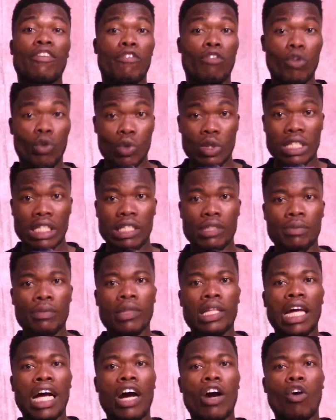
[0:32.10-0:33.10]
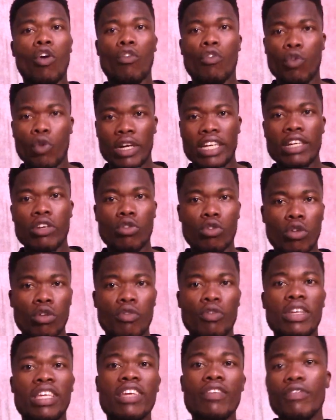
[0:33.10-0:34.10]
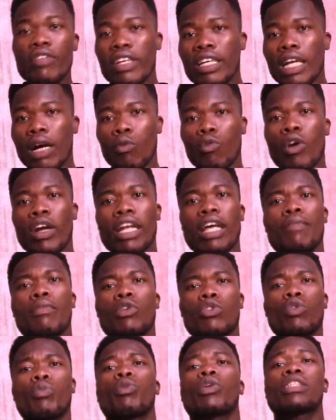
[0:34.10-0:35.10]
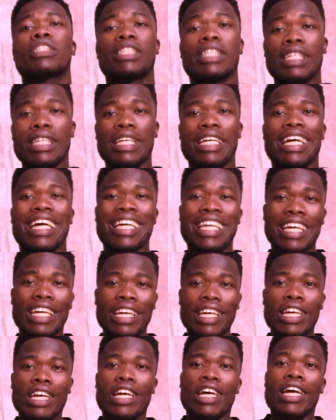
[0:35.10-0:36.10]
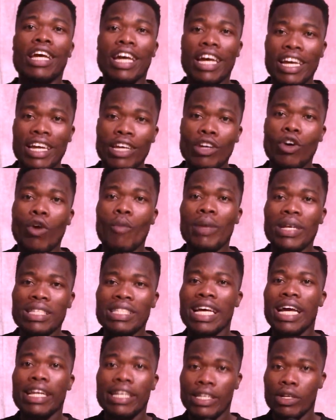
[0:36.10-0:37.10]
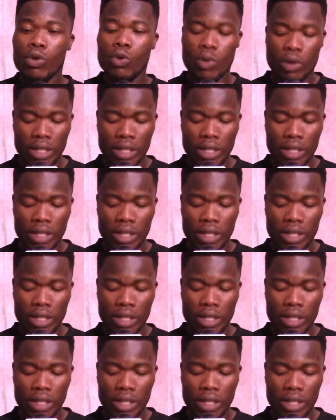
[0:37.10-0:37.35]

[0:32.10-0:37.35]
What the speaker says: fraud a offrauding crop even number one ever support a then obesan do